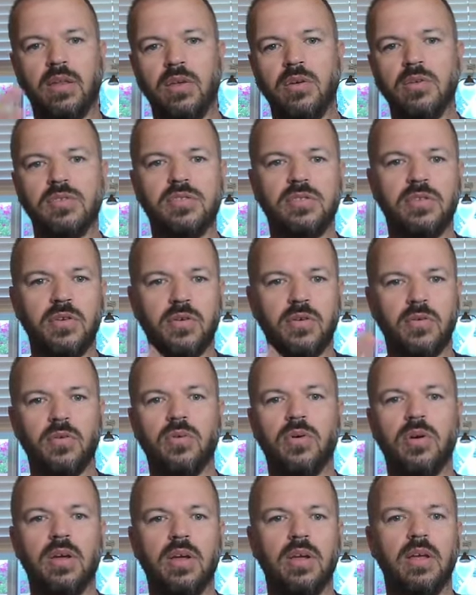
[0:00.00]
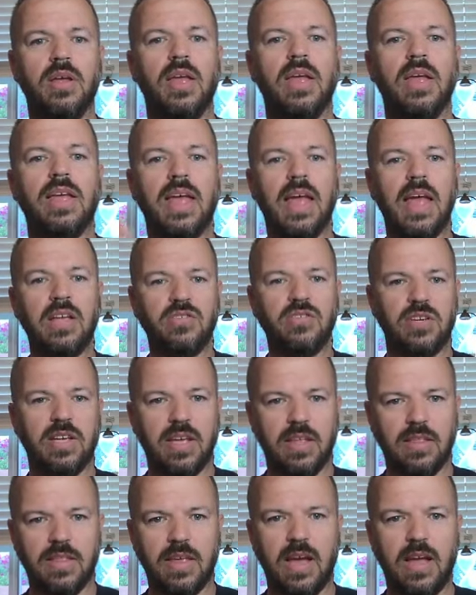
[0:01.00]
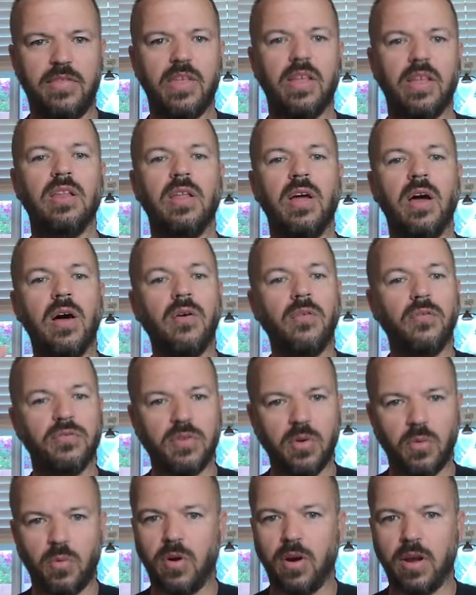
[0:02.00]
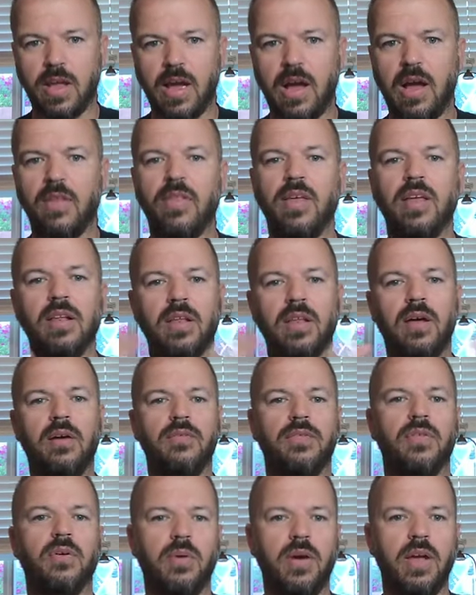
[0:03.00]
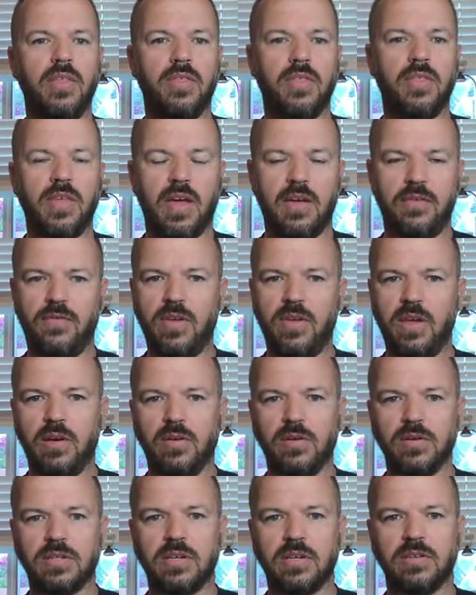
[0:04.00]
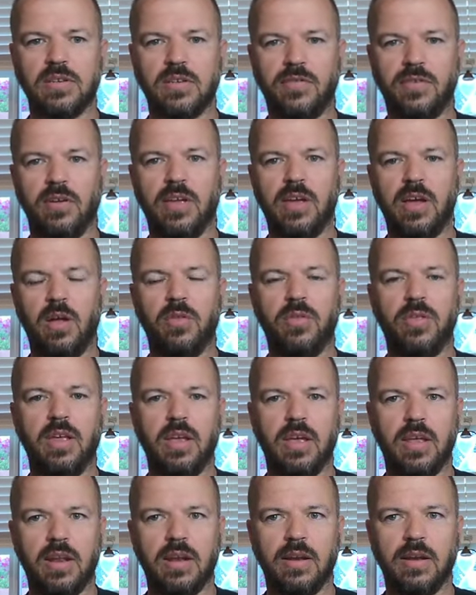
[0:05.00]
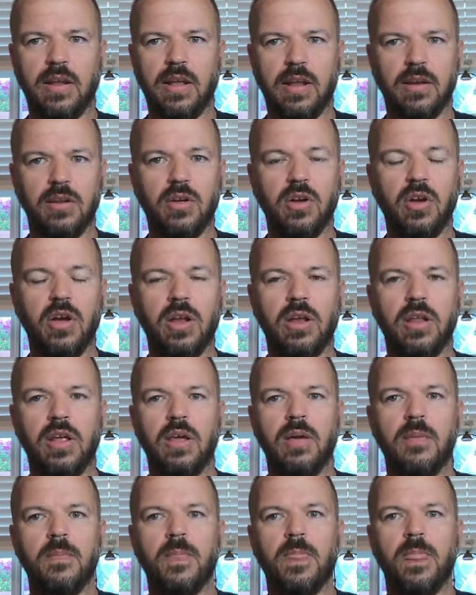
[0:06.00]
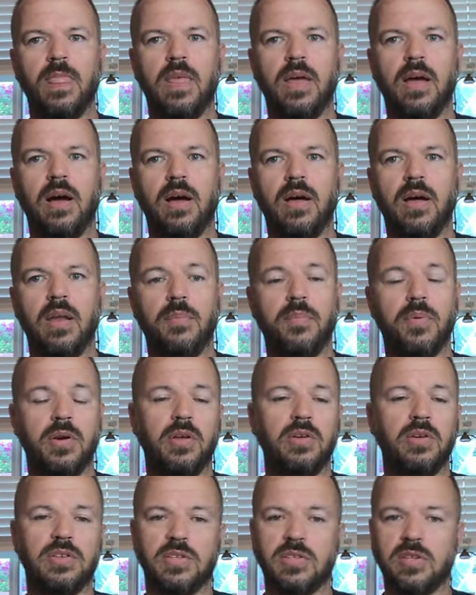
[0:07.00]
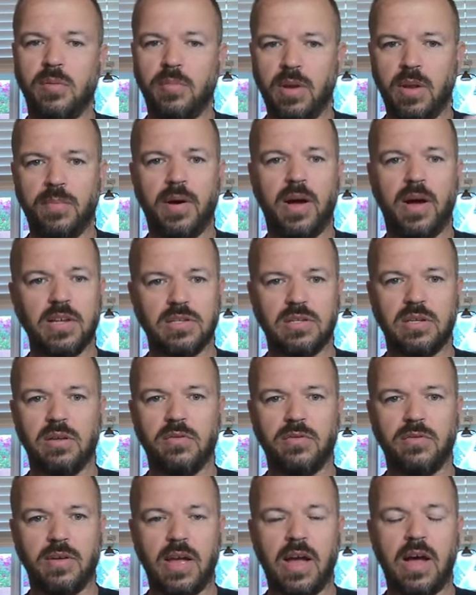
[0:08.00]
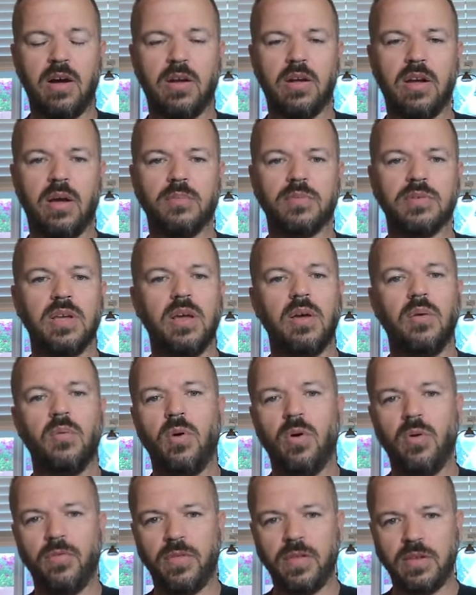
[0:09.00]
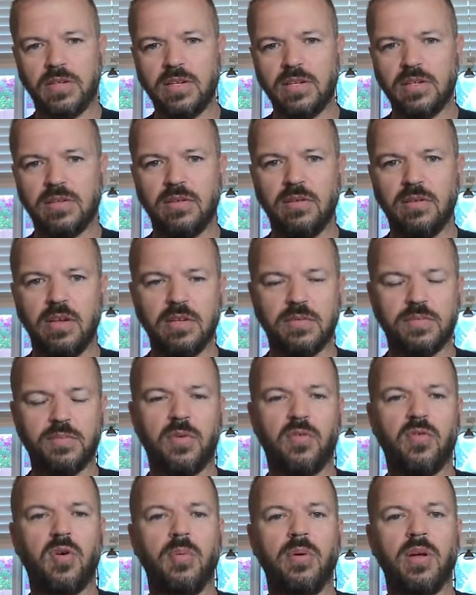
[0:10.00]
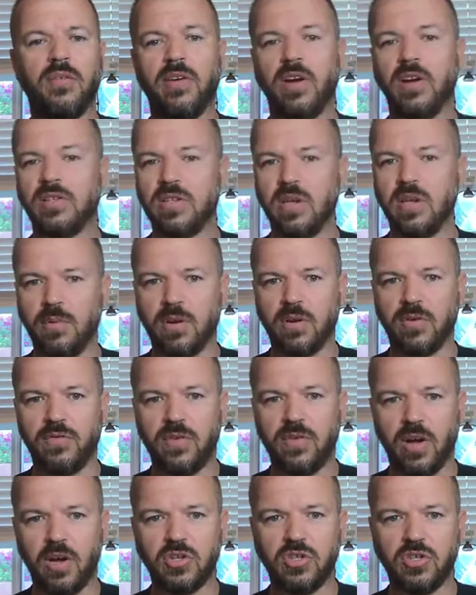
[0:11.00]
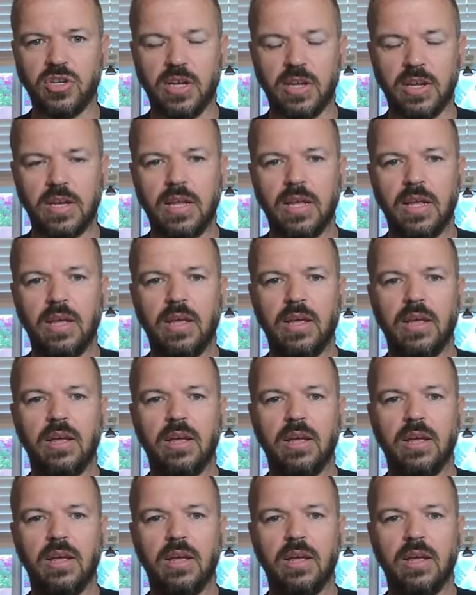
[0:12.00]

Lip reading: Used to engaging in that. They love to work out. They love the way that feels because they feel healthy and good. And it produces so many positive outcomes. Well, this is performing a very similar function.